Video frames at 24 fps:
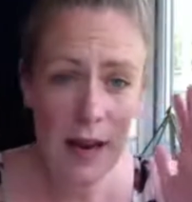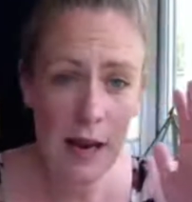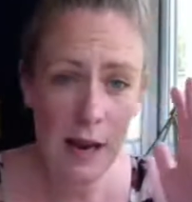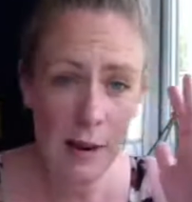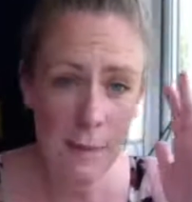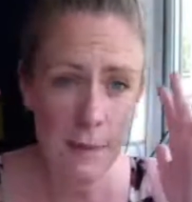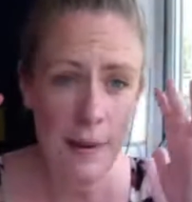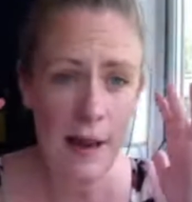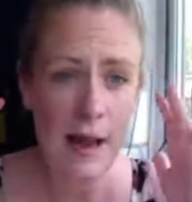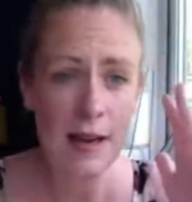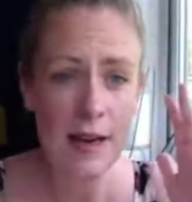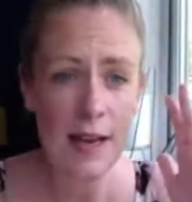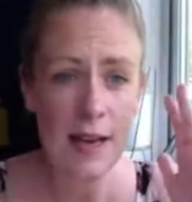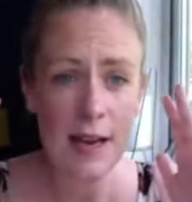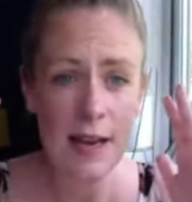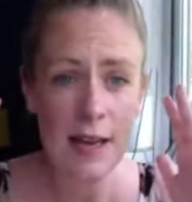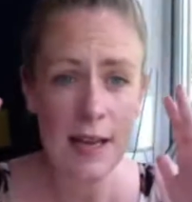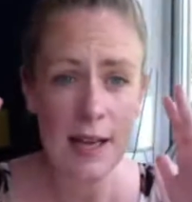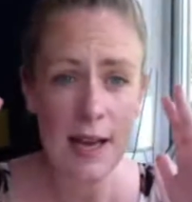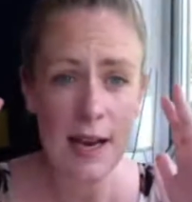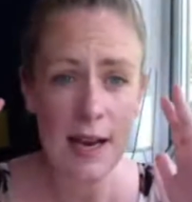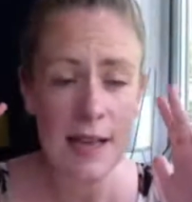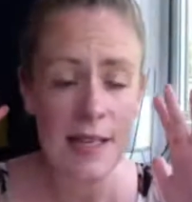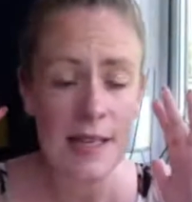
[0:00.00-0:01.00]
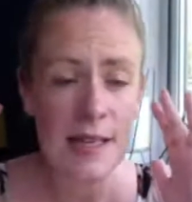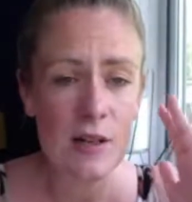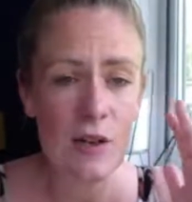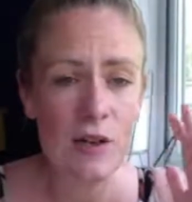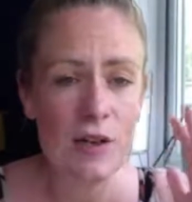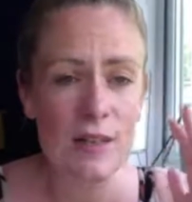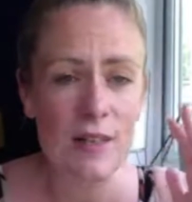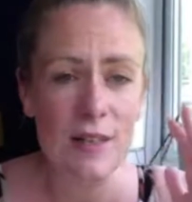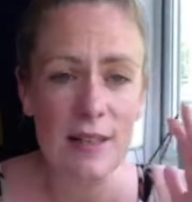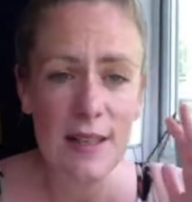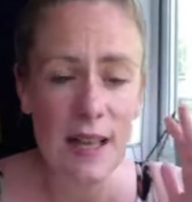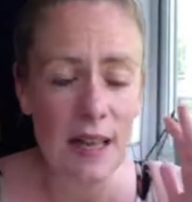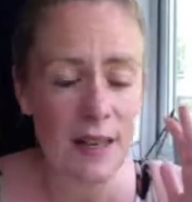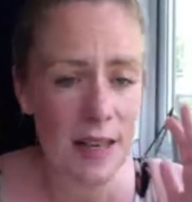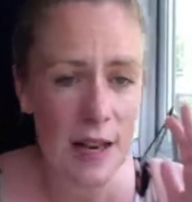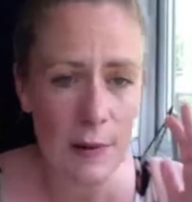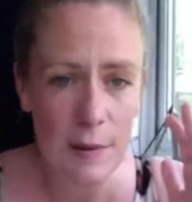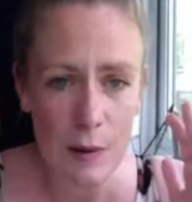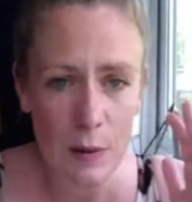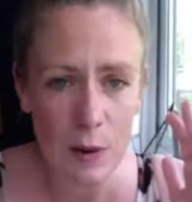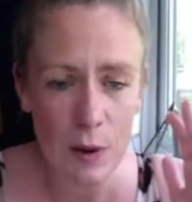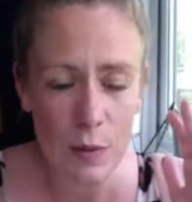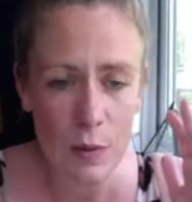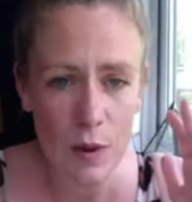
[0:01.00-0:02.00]
in a panic and I didn't understand
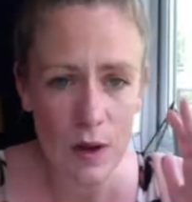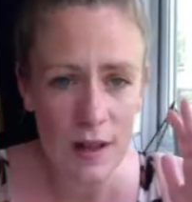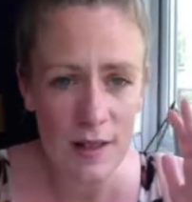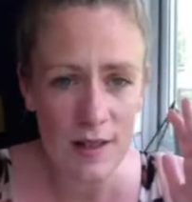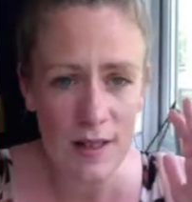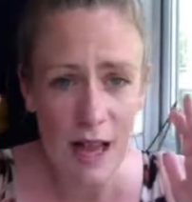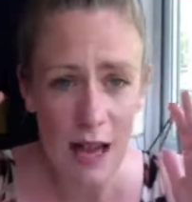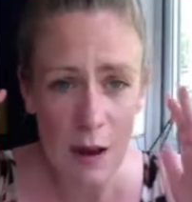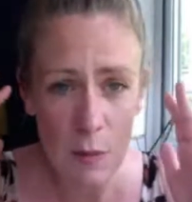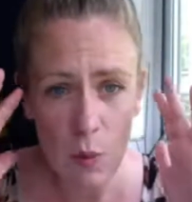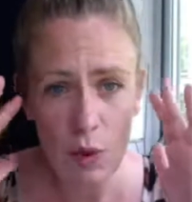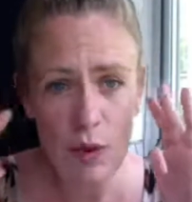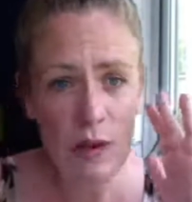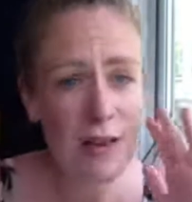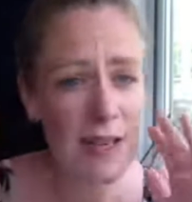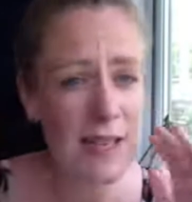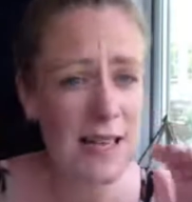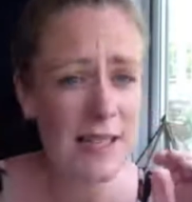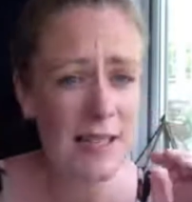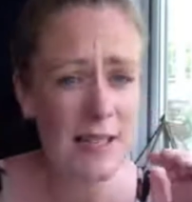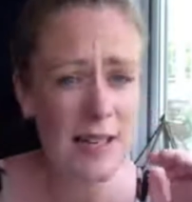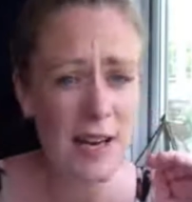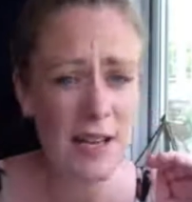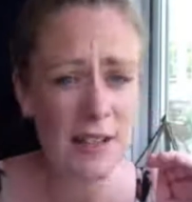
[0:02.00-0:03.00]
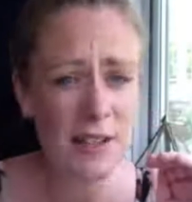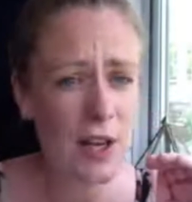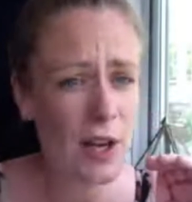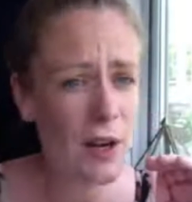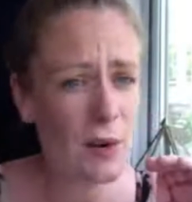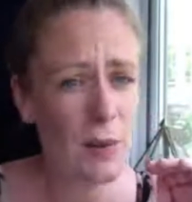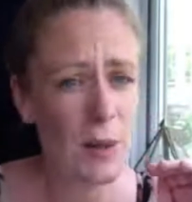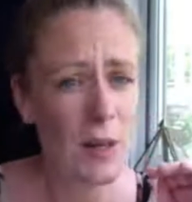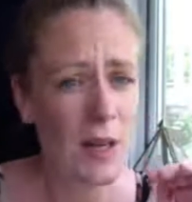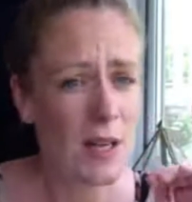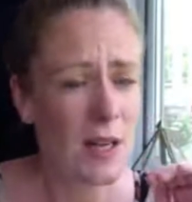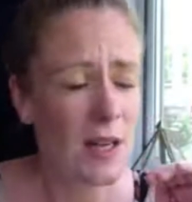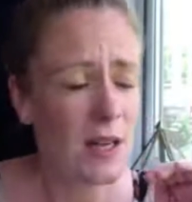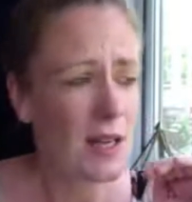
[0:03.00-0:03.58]
how it all works that I wouldn't listen. I'd go,